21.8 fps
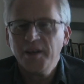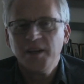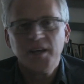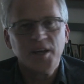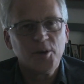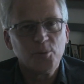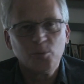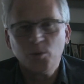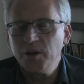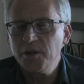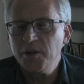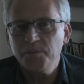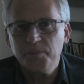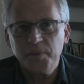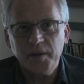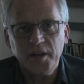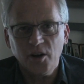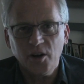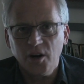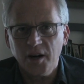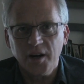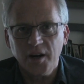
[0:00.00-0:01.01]
it wouldn't
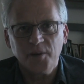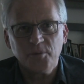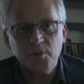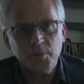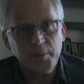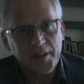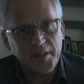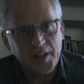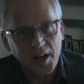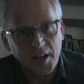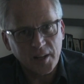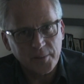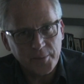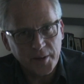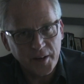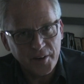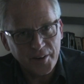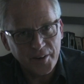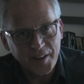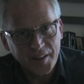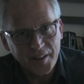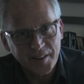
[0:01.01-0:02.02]
be art, it would be
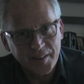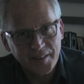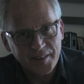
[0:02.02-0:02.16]
documentary,